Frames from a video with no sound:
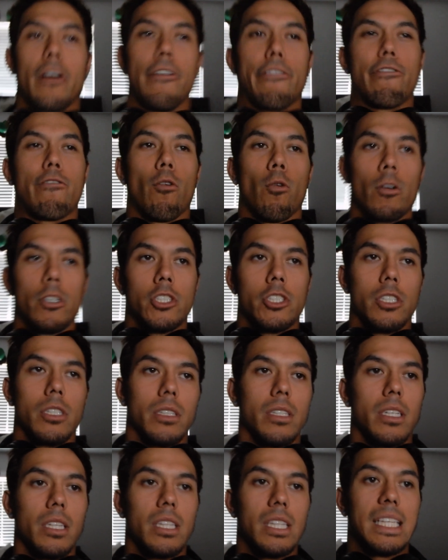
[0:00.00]

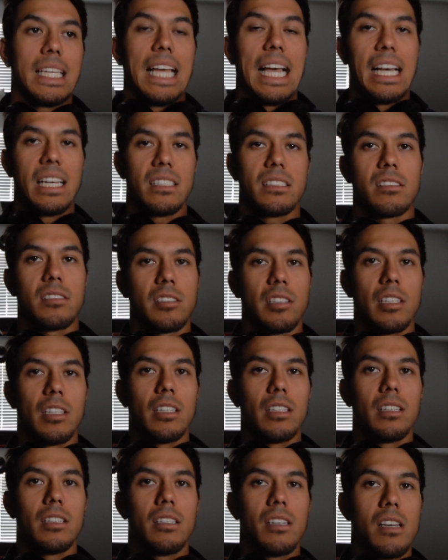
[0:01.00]
unfortunately the
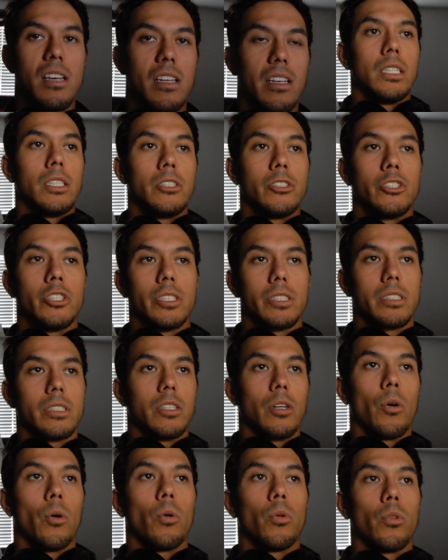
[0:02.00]
SC,
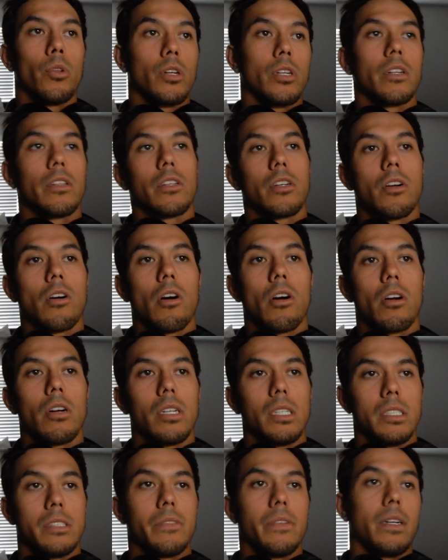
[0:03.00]
just the whole look of the car
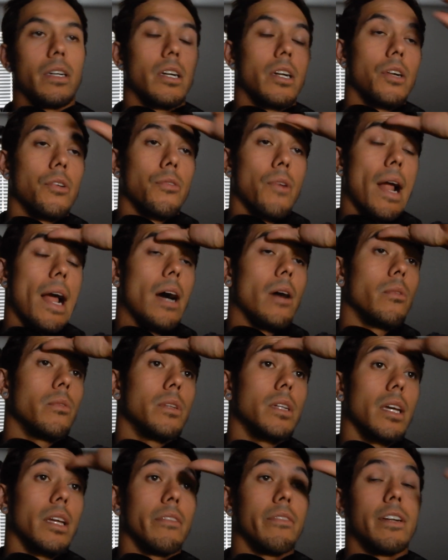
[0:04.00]
is very
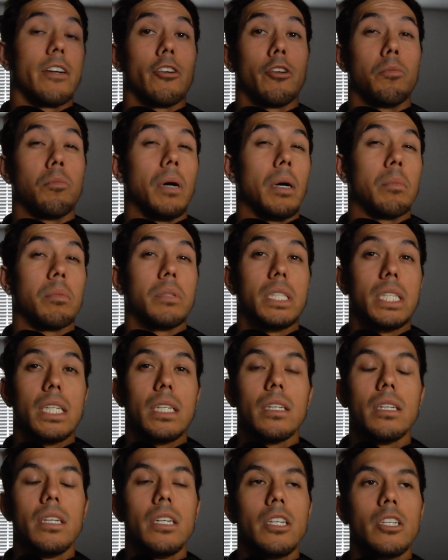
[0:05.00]
round and very bubbly,
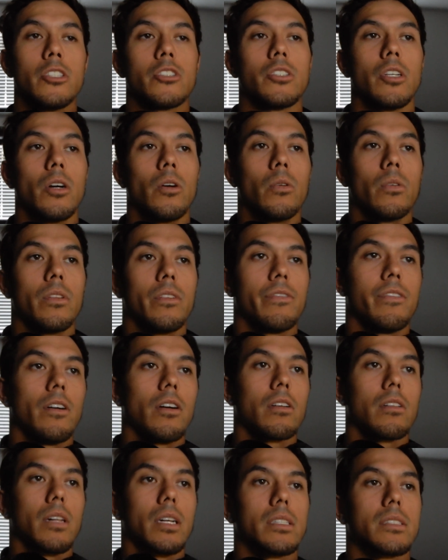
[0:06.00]
so the
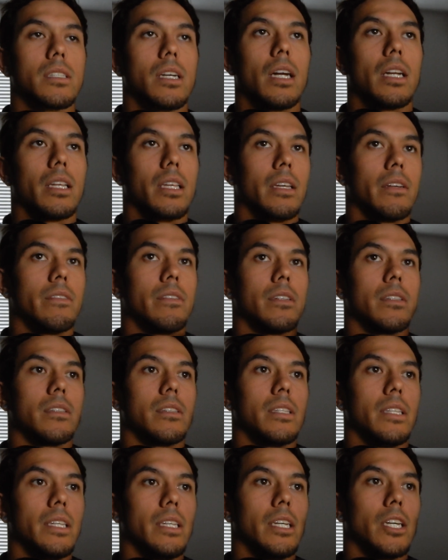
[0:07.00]
fog lights kind of give it
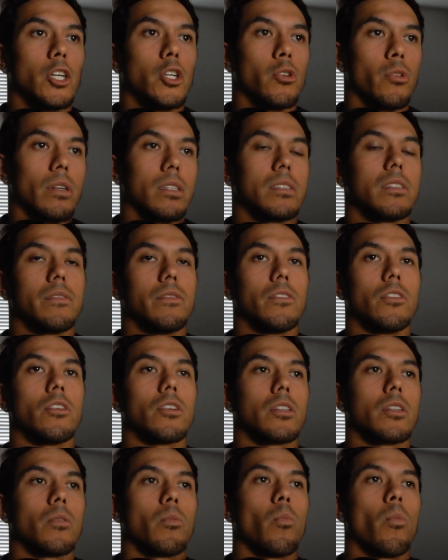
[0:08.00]
the aggressive
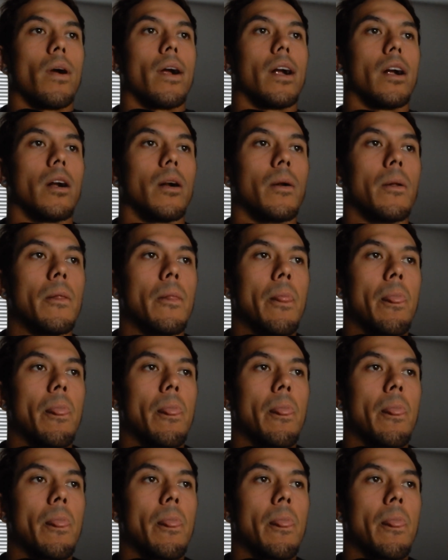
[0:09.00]
look where